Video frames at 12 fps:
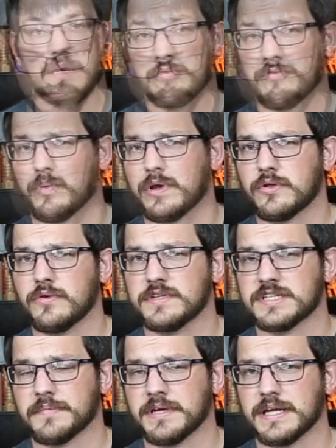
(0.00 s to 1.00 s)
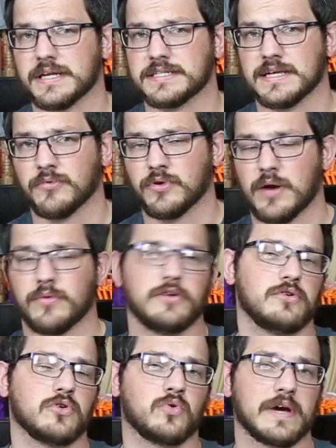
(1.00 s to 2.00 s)
Now, before we glue this up and get it assembled, I want
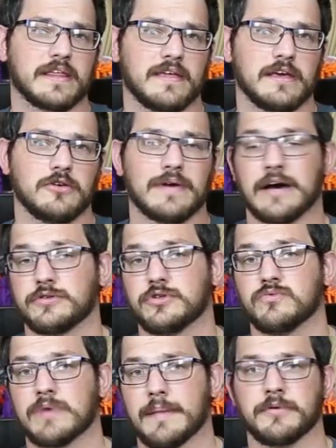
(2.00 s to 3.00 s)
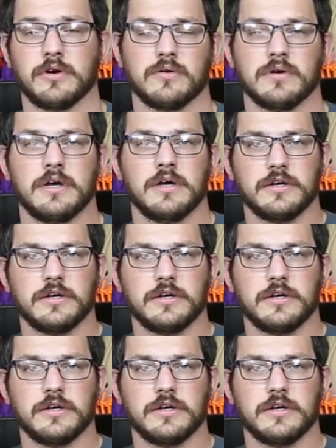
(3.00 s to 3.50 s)
to do a quick thank you out to Repco.